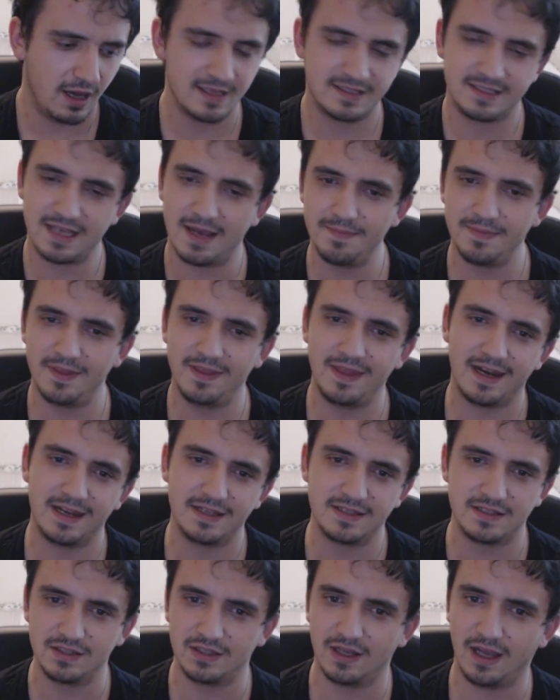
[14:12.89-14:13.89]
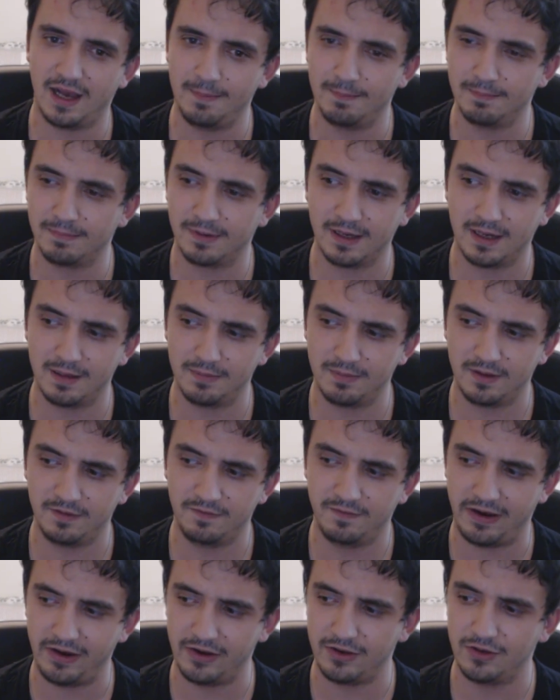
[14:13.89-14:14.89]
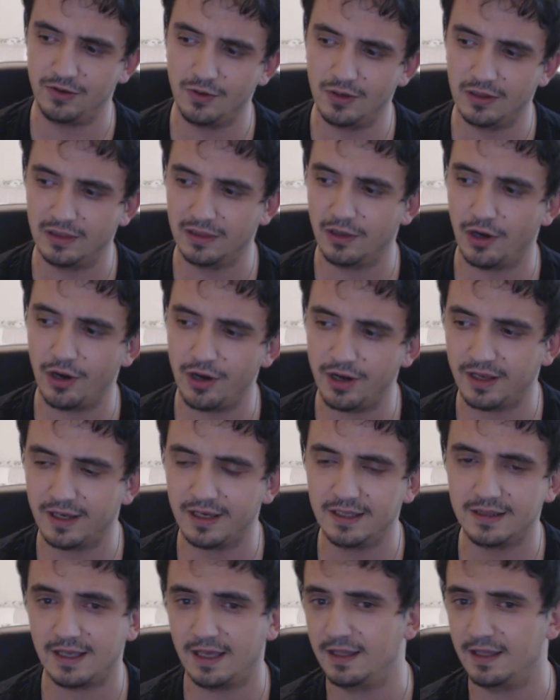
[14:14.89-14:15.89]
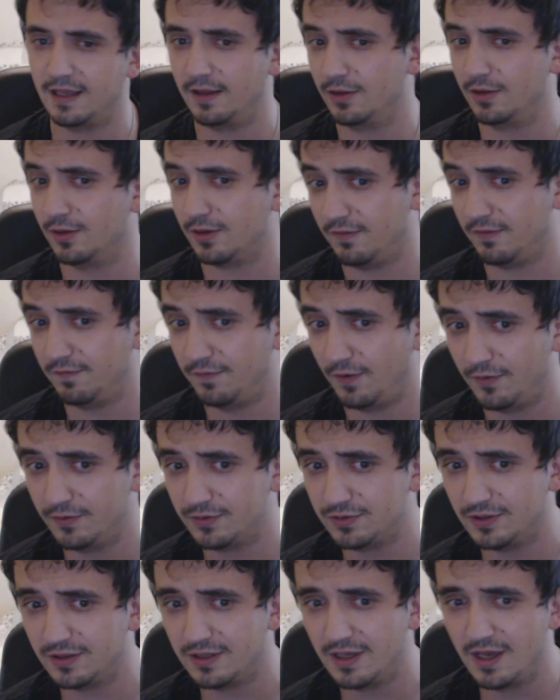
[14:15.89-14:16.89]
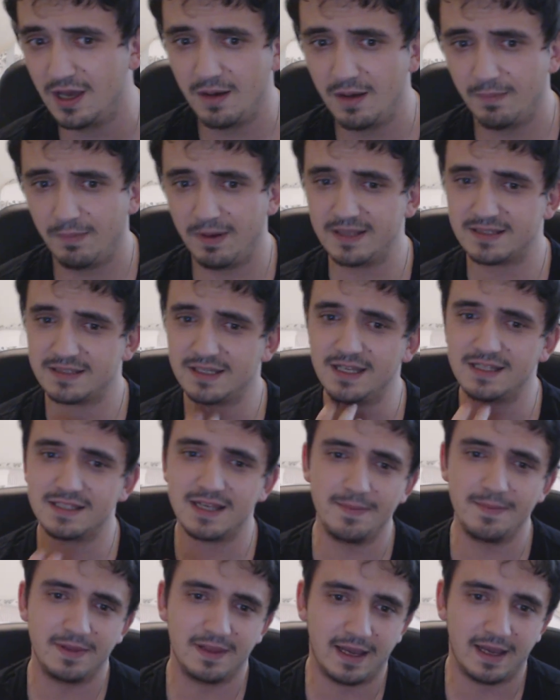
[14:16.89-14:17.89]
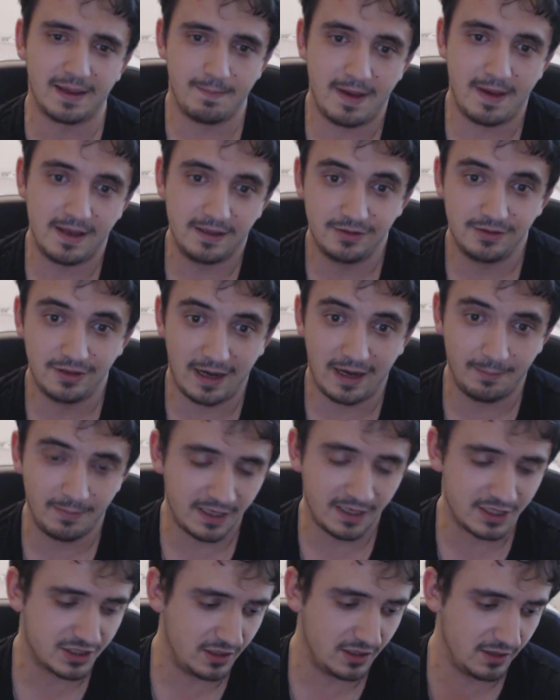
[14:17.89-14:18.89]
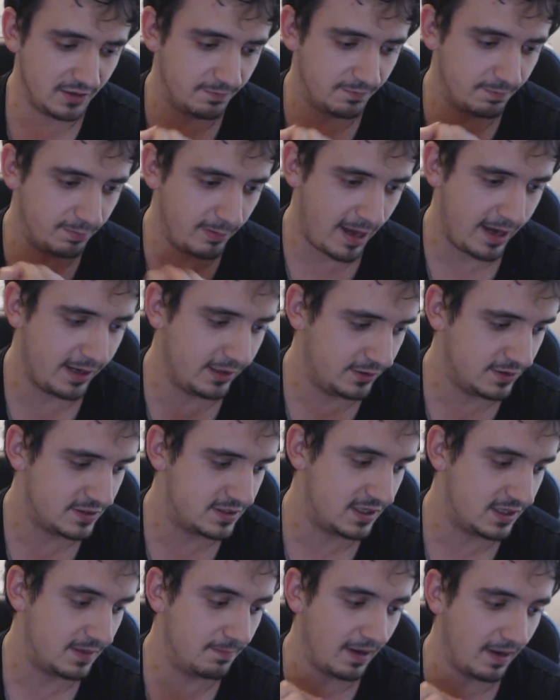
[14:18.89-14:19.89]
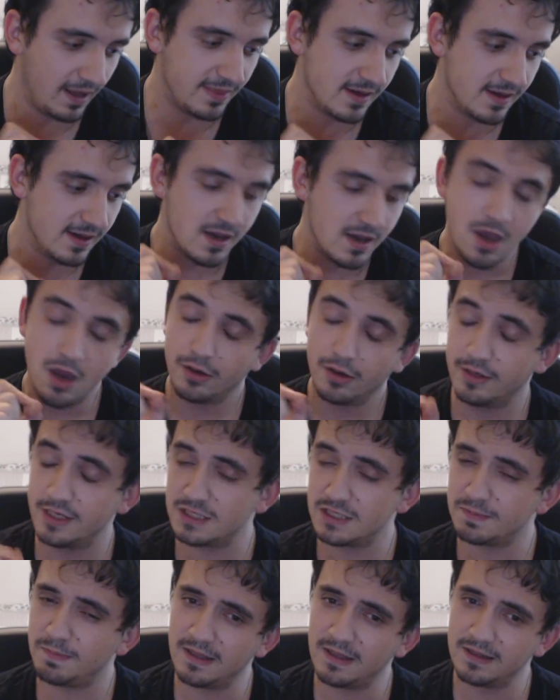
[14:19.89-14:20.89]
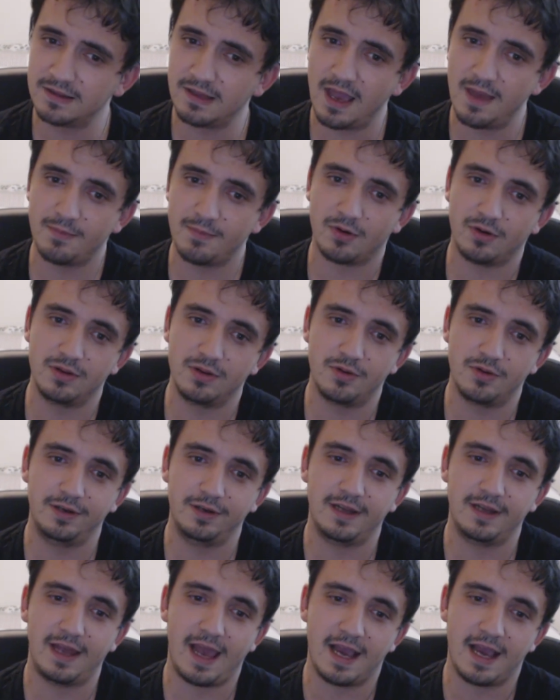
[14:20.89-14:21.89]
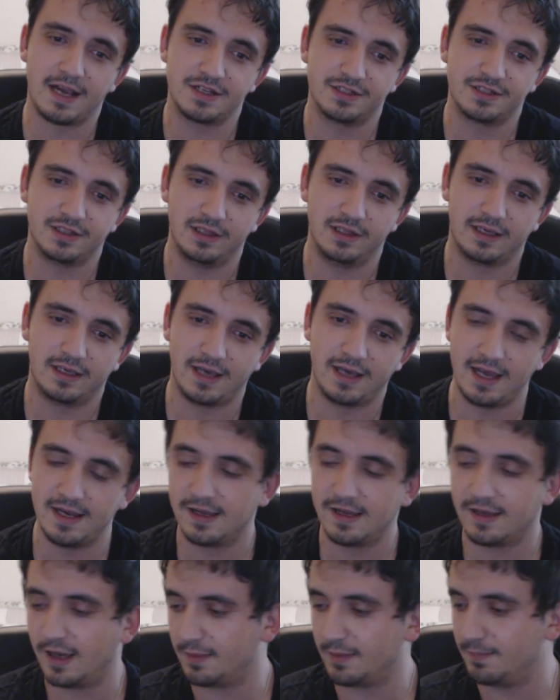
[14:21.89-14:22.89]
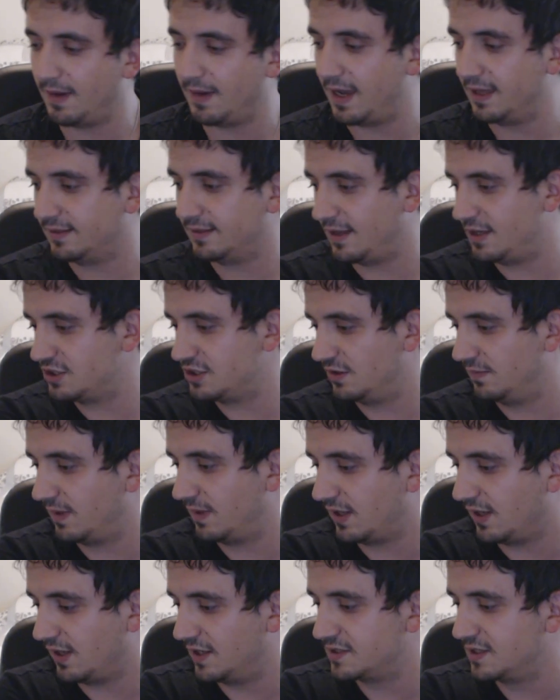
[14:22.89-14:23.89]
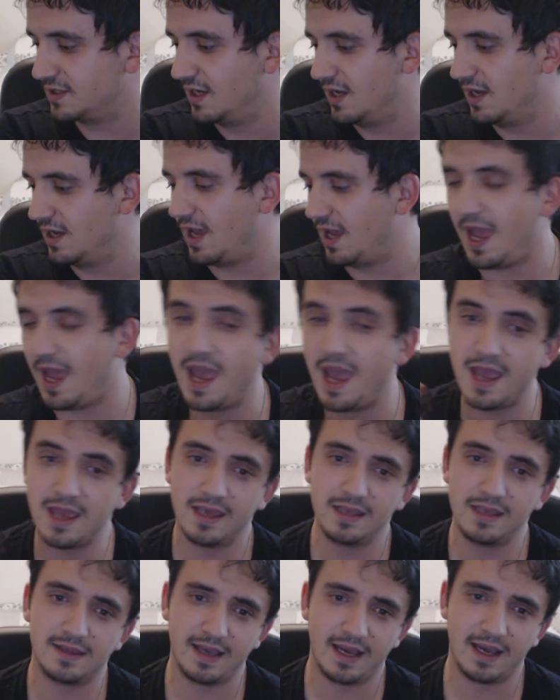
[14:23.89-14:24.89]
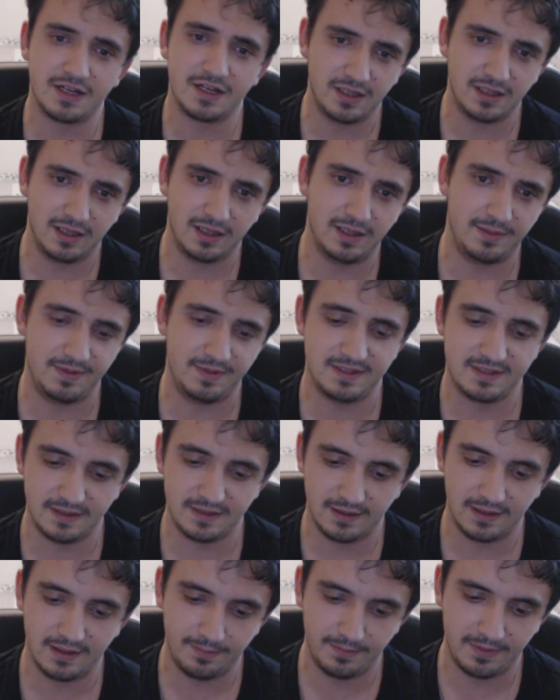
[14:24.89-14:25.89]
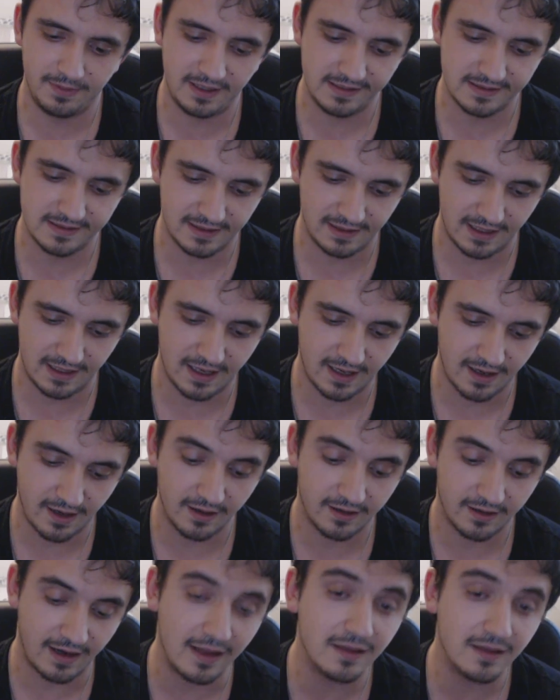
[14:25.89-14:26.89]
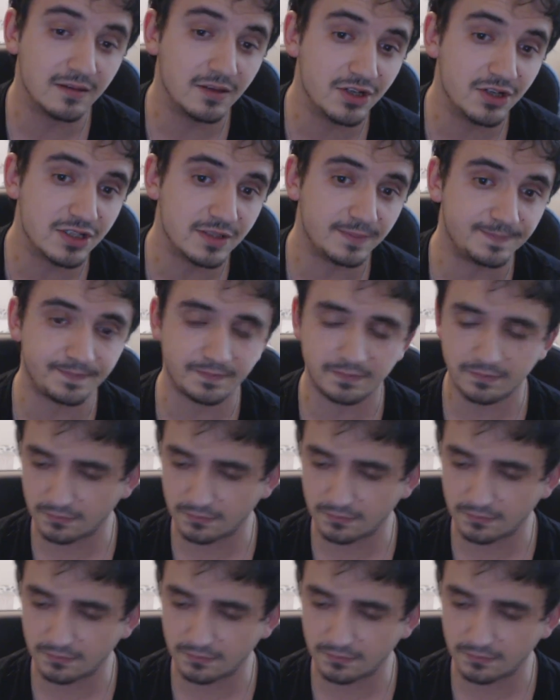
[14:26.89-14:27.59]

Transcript: something that is, I'm gonna be very new and learning it, and I'm looking forward to it, but it's not something like mandatory I'm actually planning to see. But the respawn timer on arena actually kind of caught my attention, because A, it actually eliminates a lot of hard counters,